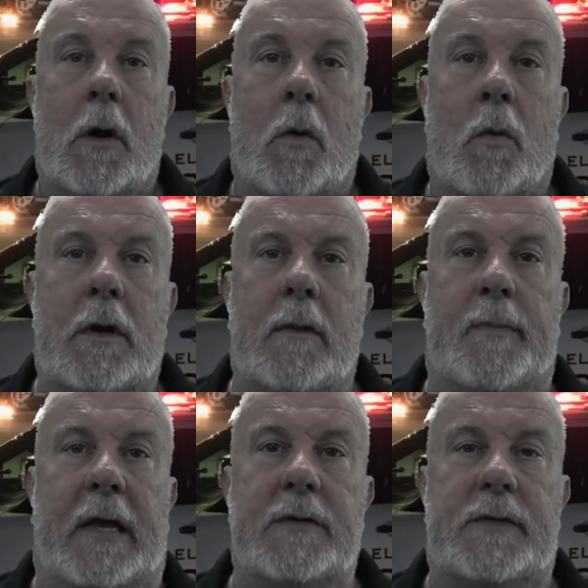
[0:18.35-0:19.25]
One of the
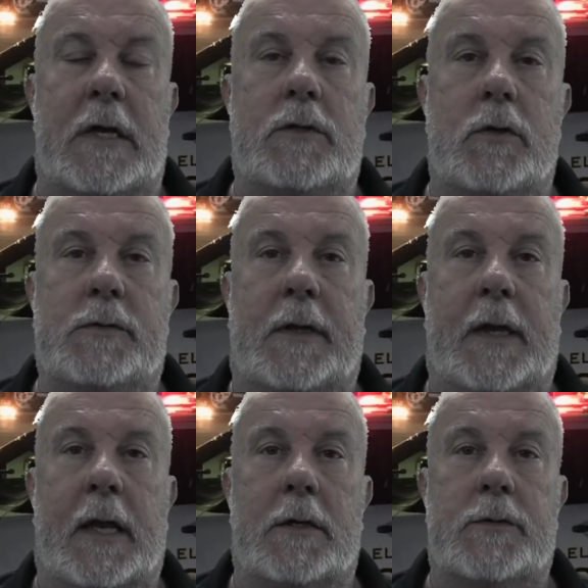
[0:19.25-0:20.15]
biggest issues in the
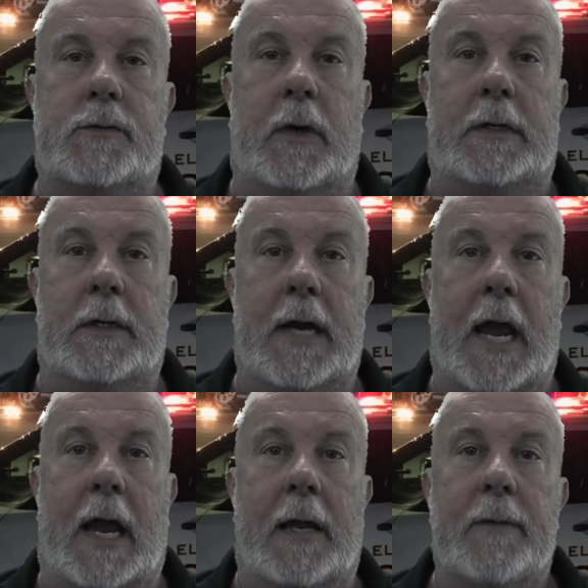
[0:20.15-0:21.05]
industry
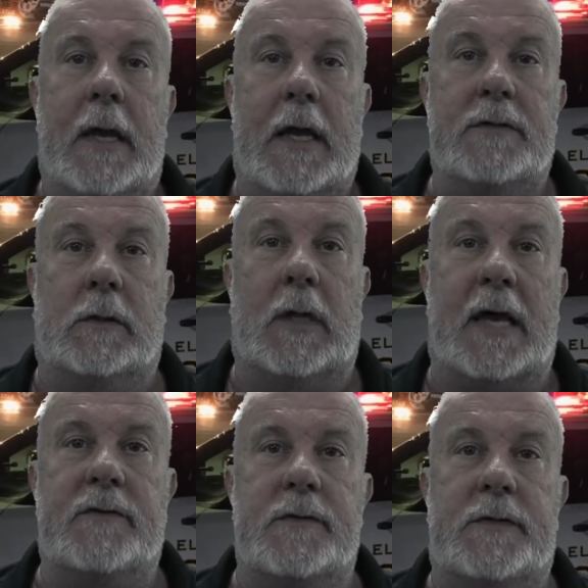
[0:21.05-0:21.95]
today is
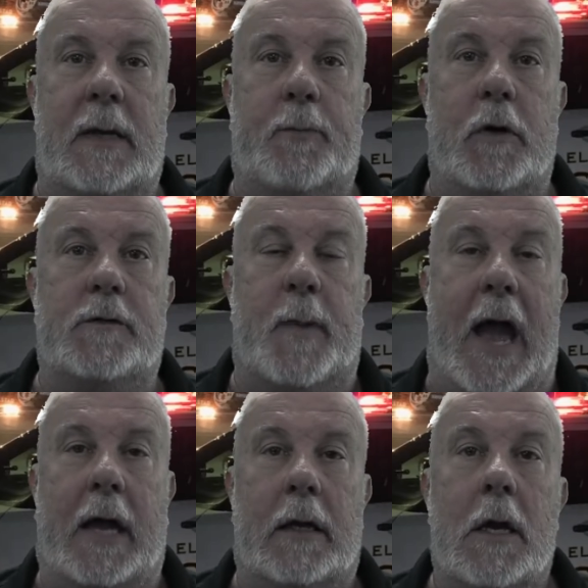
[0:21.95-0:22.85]
licensee
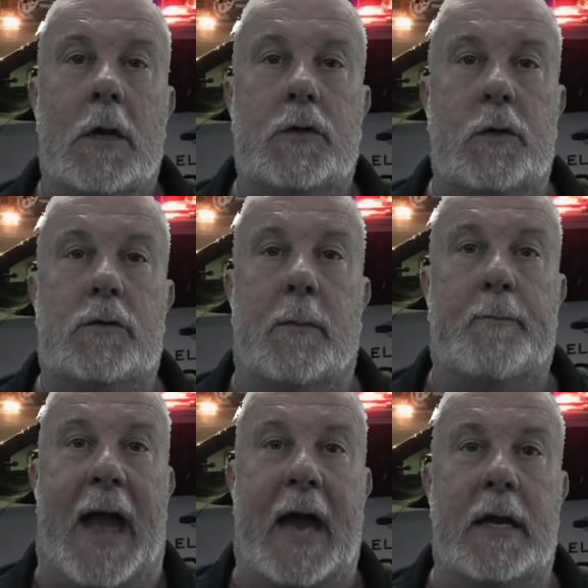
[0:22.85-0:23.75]
pushback due to
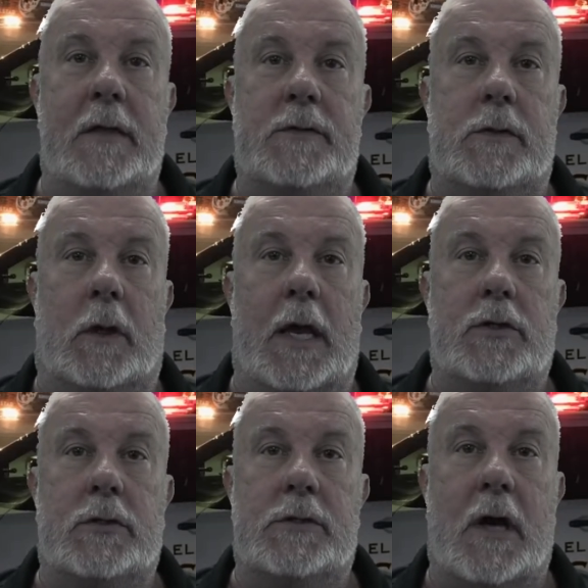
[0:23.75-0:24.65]
bad
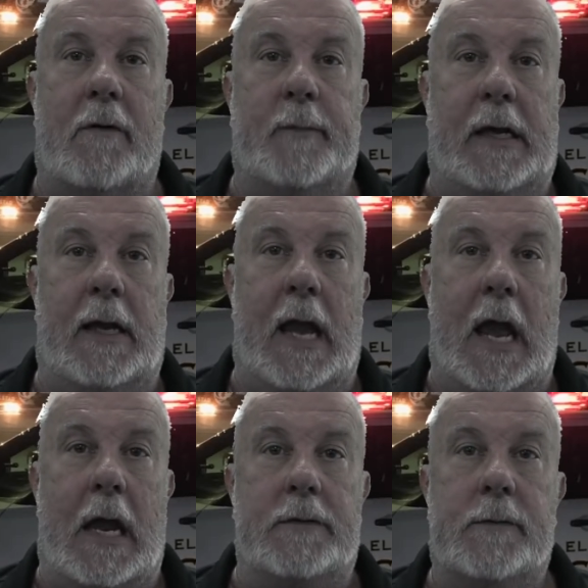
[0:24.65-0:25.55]
installations of
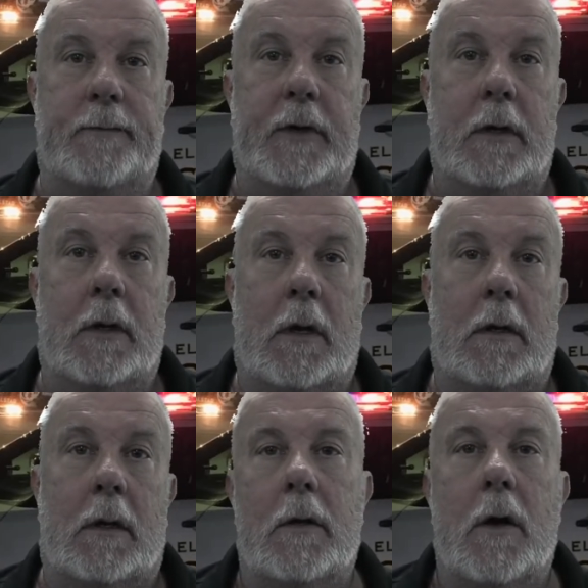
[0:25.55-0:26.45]
BDAs.
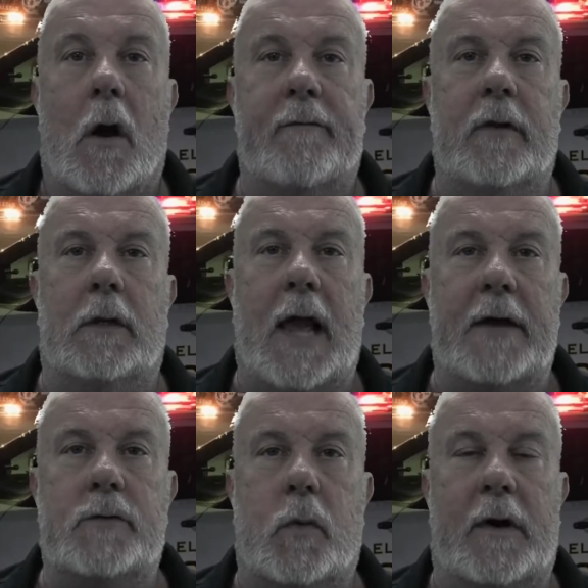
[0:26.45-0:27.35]
Over the
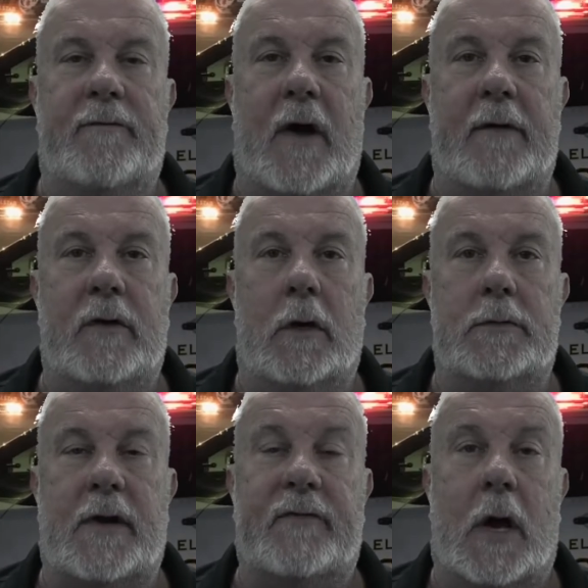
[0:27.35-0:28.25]
last 25
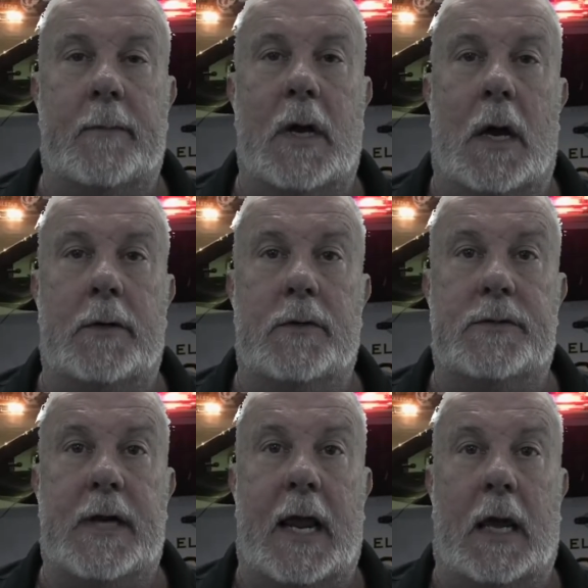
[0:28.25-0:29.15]
years, I've come to
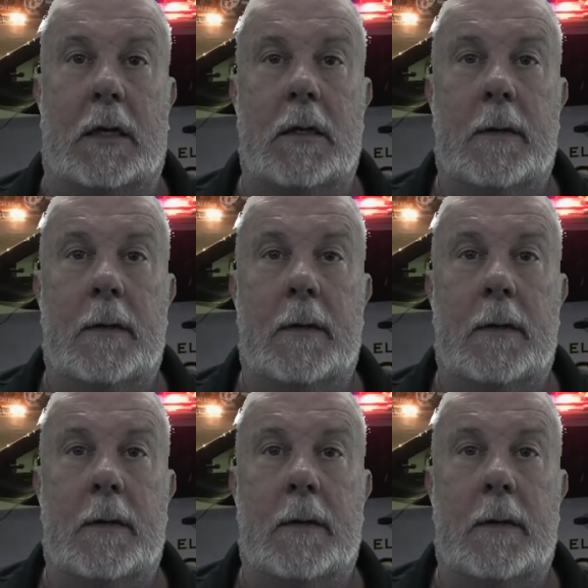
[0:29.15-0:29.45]
understand